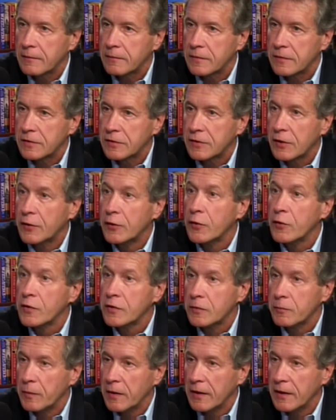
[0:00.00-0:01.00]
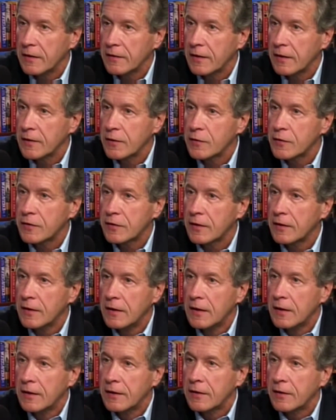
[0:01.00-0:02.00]
seduced me. They used
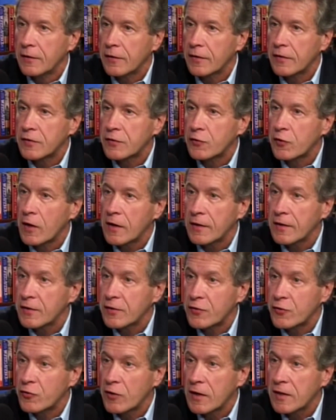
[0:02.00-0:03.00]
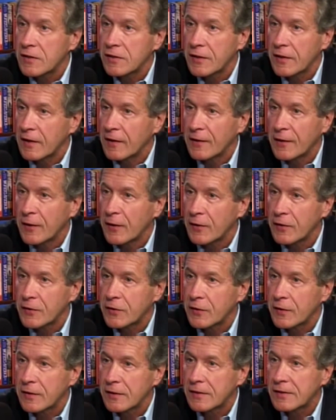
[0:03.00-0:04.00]
the strongest drugs in our
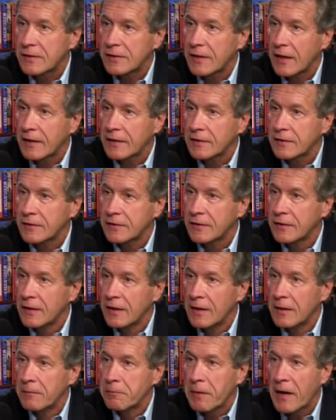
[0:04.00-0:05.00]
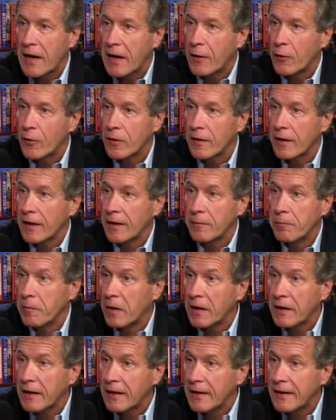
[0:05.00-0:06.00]
culture, sex, power, and
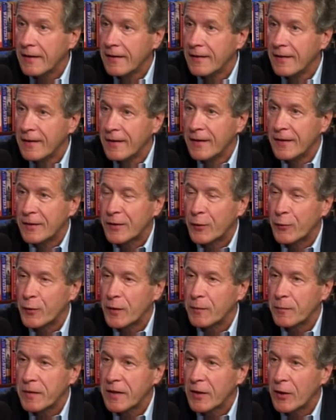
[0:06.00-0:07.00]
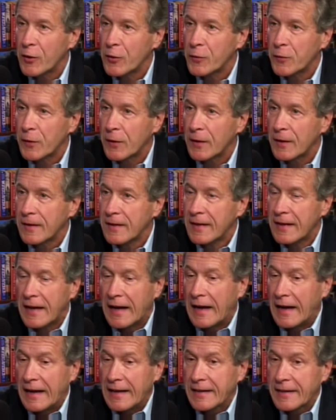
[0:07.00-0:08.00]
money, to win me over.
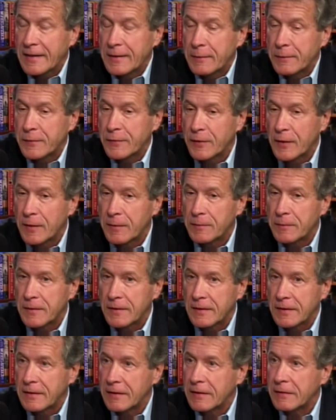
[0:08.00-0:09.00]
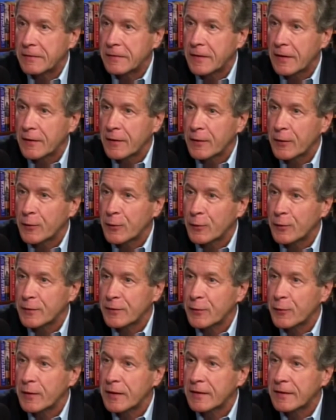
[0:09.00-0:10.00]
I come from a very old
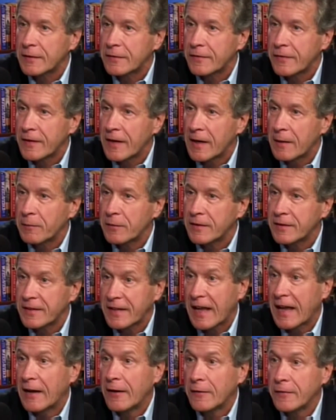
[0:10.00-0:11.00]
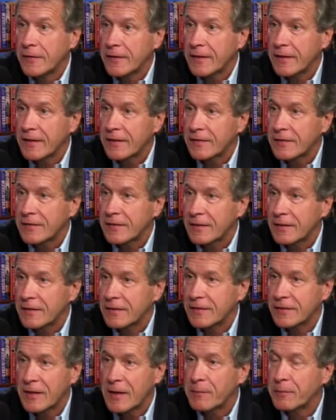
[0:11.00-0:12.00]
New England family, Calvinist,
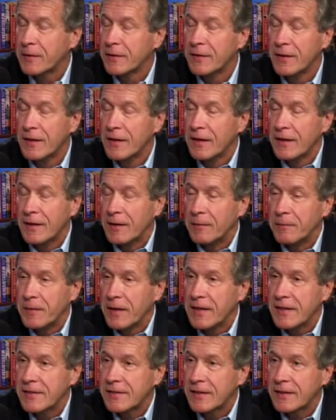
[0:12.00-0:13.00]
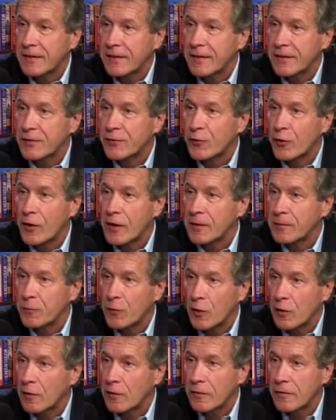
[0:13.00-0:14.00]
steeped in amazing. Strong
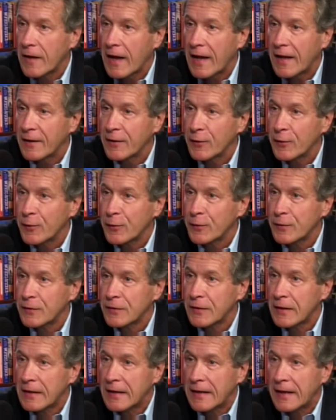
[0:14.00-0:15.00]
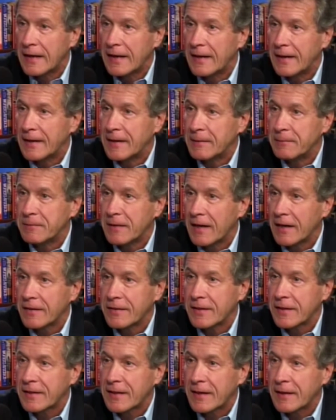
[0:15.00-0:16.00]
moral values. I
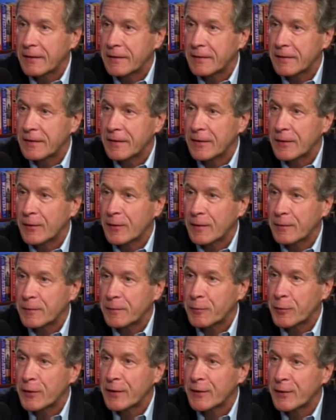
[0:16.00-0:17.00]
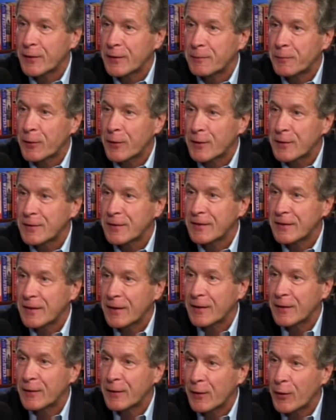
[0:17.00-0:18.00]
think I'm a pretty good person
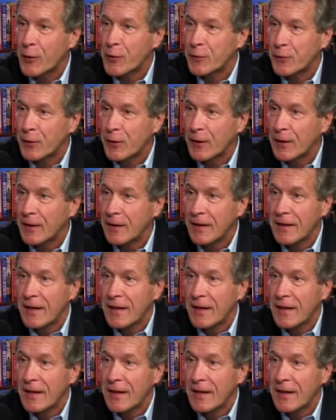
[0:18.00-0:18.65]
and overall,